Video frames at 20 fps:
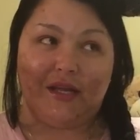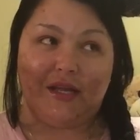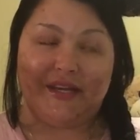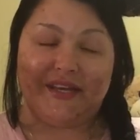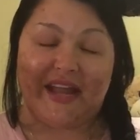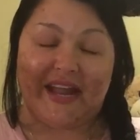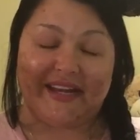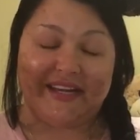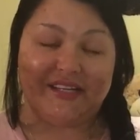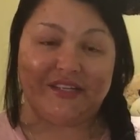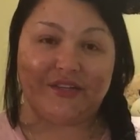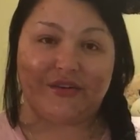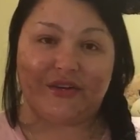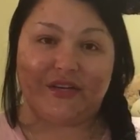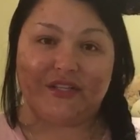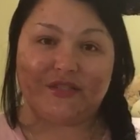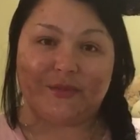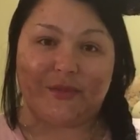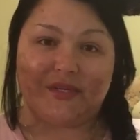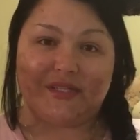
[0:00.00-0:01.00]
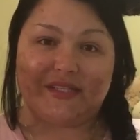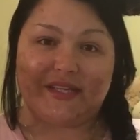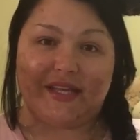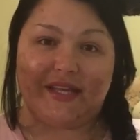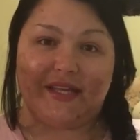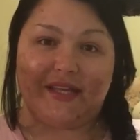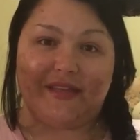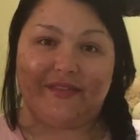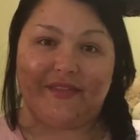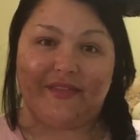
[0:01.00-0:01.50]
90 degrees one
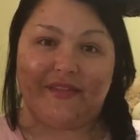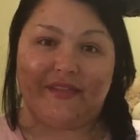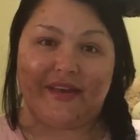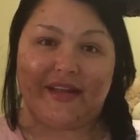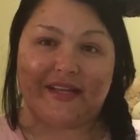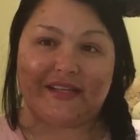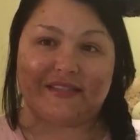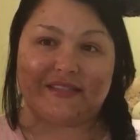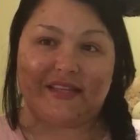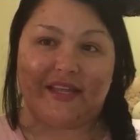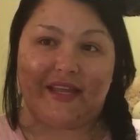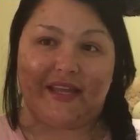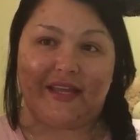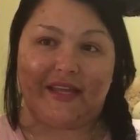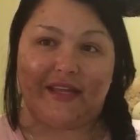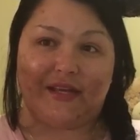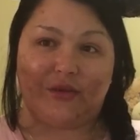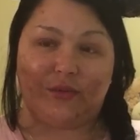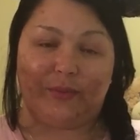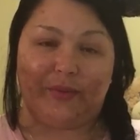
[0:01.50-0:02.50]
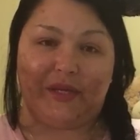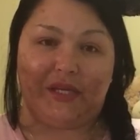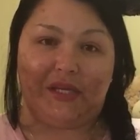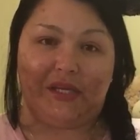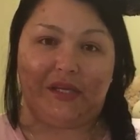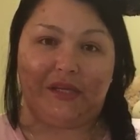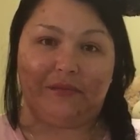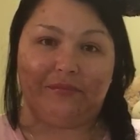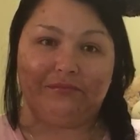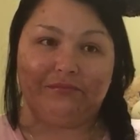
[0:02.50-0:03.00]
day, and then the next day it'll
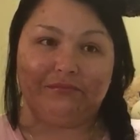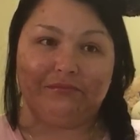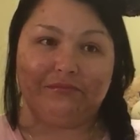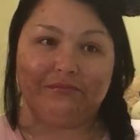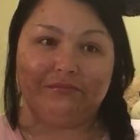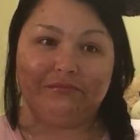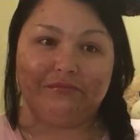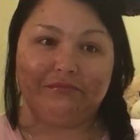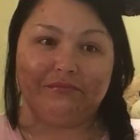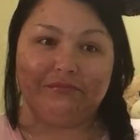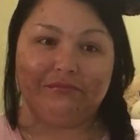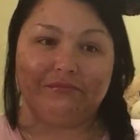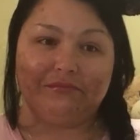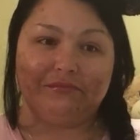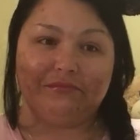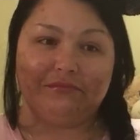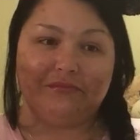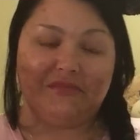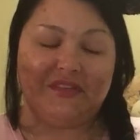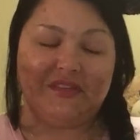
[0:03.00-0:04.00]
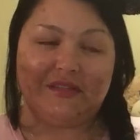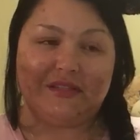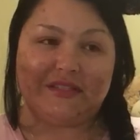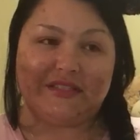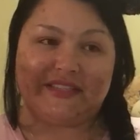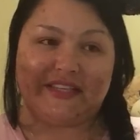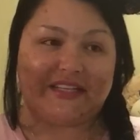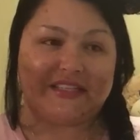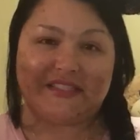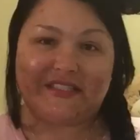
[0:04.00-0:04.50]
be
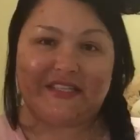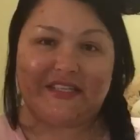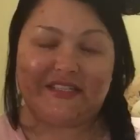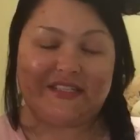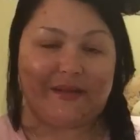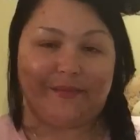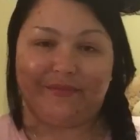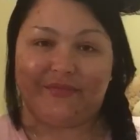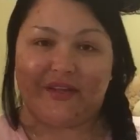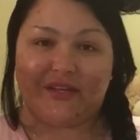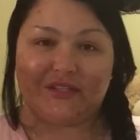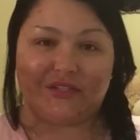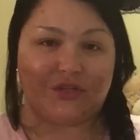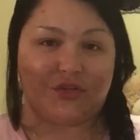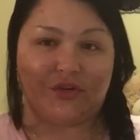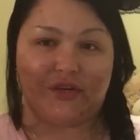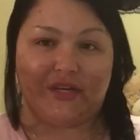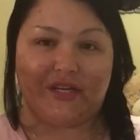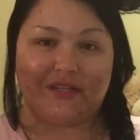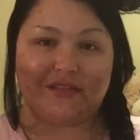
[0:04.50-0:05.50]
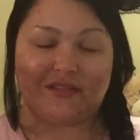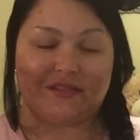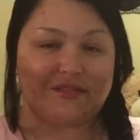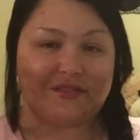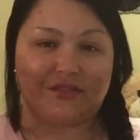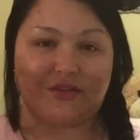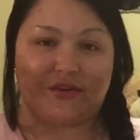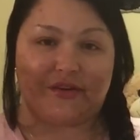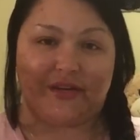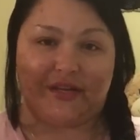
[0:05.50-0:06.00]
60 something degrees
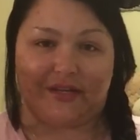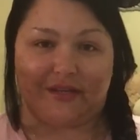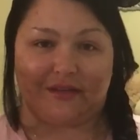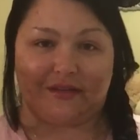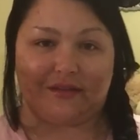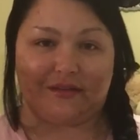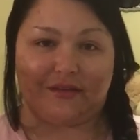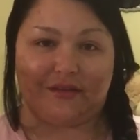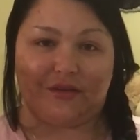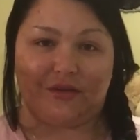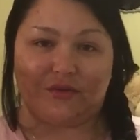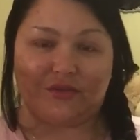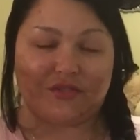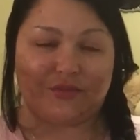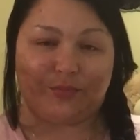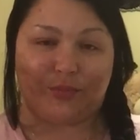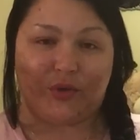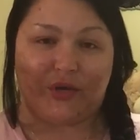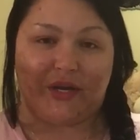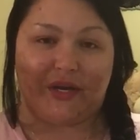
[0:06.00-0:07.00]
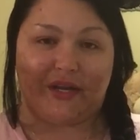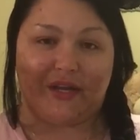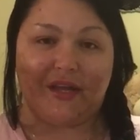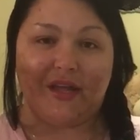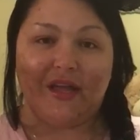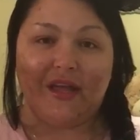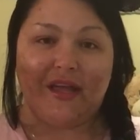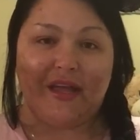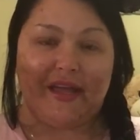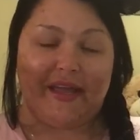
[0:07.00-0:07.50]
during, you know, spring
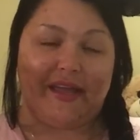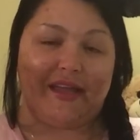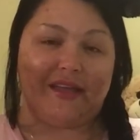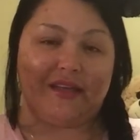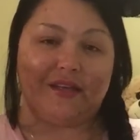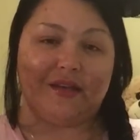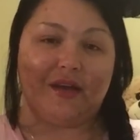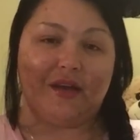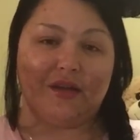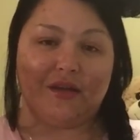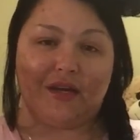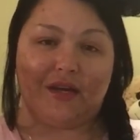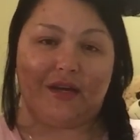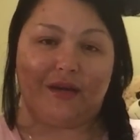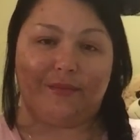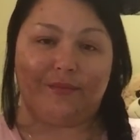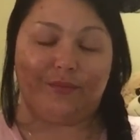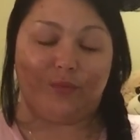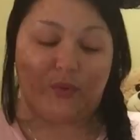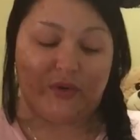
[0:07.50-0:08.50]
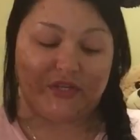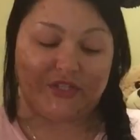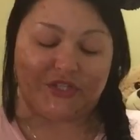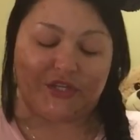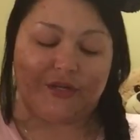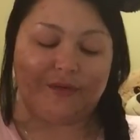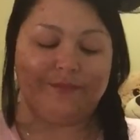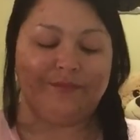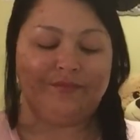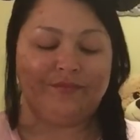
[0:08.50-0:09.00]
and
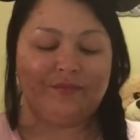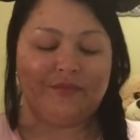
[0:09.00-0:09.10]
winter.